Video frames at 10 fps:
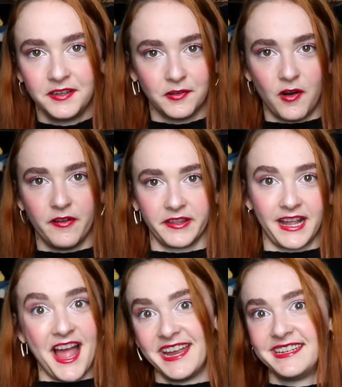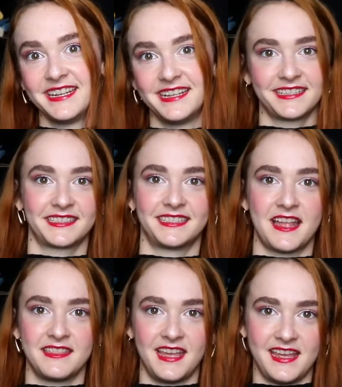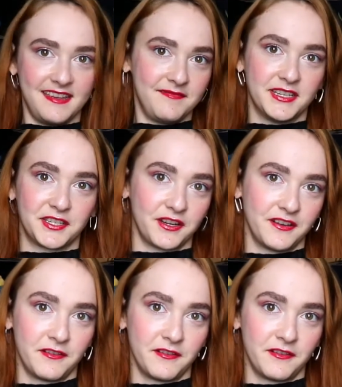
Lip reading: all the kindness that they deserve,